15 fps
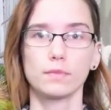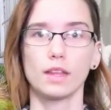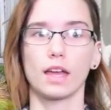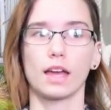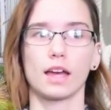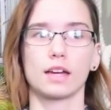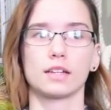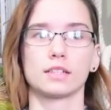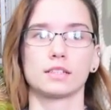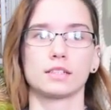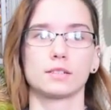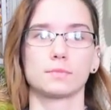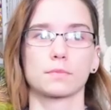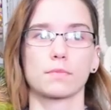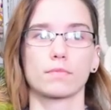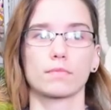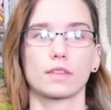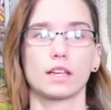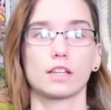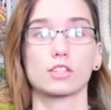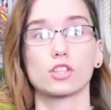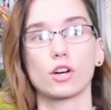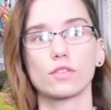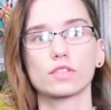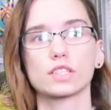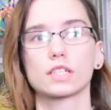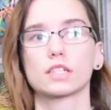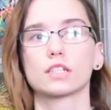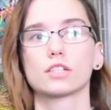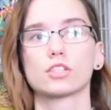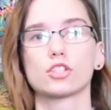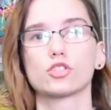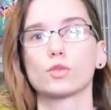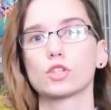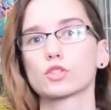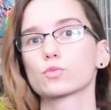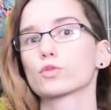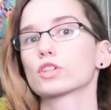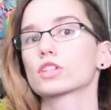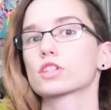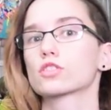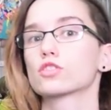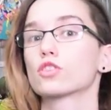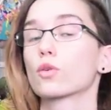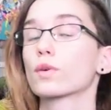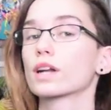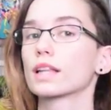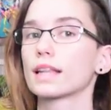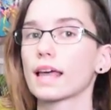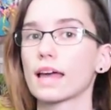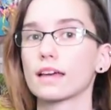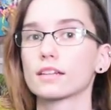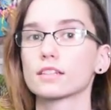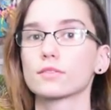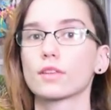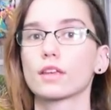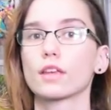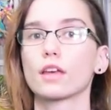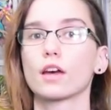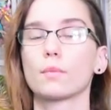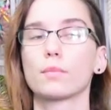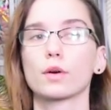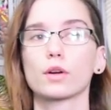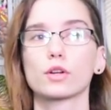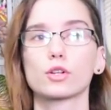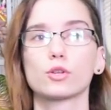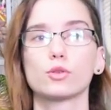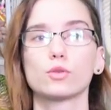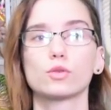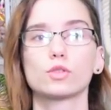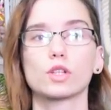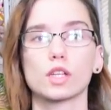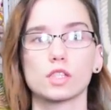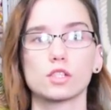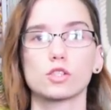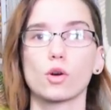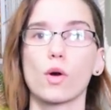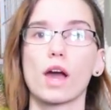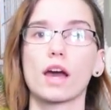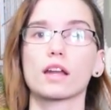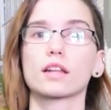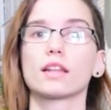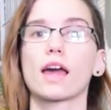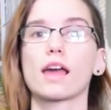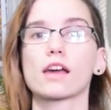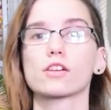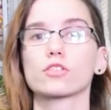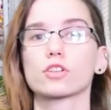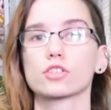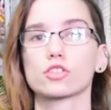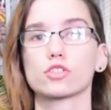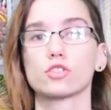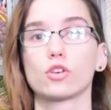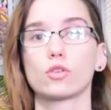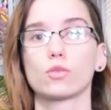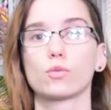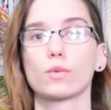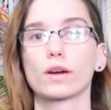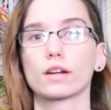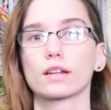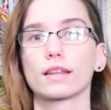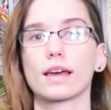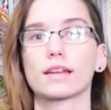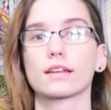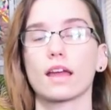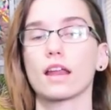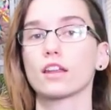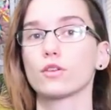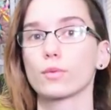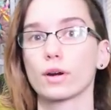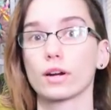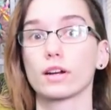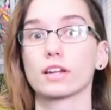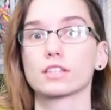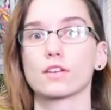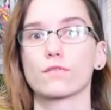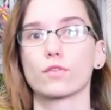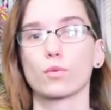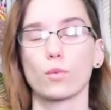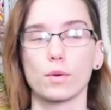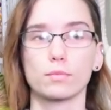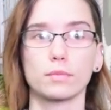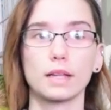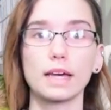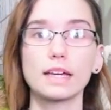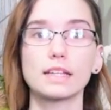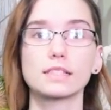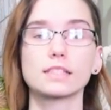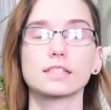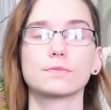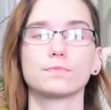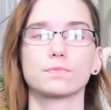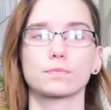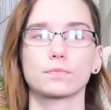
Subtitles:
and is all of a sudden in a situation where it doesn't know where to land. A bird who doesn't know how to land or doesn't know where to land anywhere except for one place